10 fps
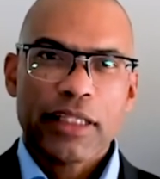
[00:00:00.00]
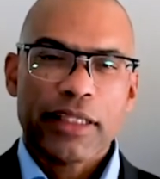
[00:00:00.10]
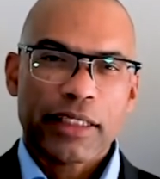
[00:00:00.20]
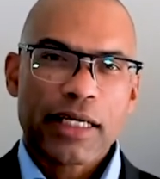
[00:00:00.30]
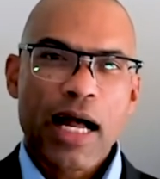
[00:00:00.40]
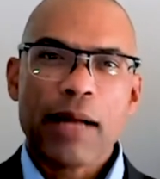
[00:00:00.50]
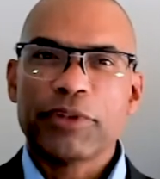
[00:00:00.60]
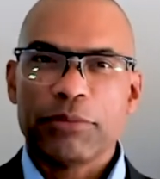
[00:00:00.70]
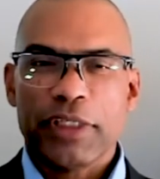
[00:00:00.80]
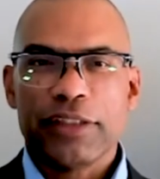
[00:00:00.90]
that
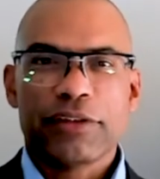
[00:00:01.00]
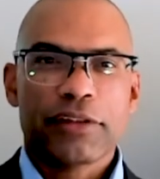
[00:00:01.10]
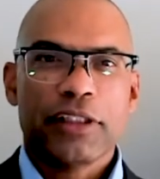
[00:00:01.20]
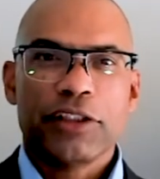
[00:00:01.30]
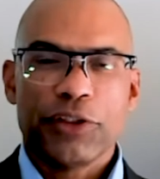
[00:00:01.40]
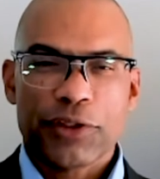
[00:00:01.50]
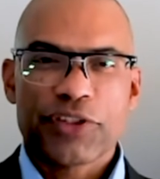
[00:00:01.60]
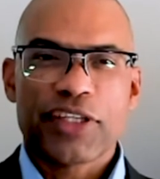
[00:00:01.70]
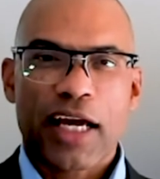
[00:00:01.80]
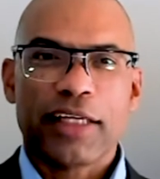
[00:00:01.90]
complements your
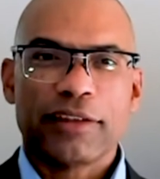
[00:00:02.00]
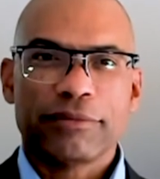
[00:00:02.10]
style.